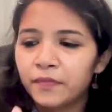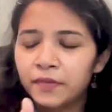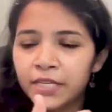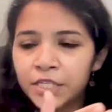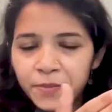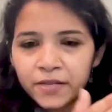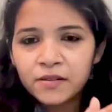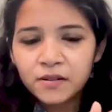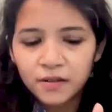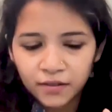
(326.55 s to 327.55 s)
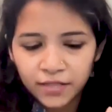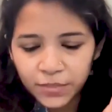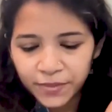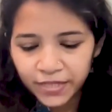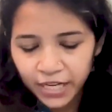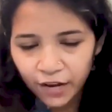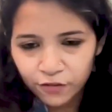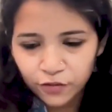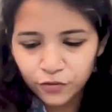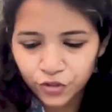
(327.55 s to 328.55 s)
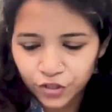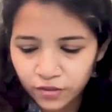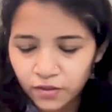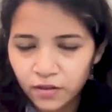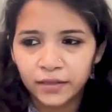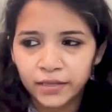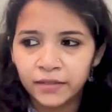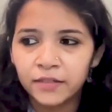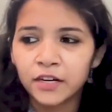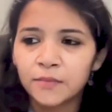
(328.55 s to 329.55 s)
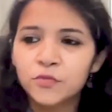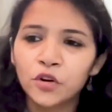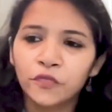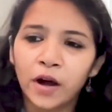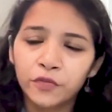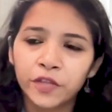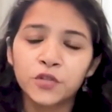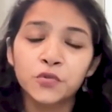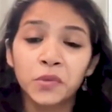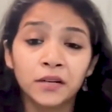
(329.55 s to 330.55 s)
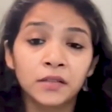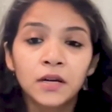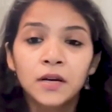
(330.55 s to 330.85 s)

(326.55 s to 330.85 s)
there's been an evolution in terms of how things worked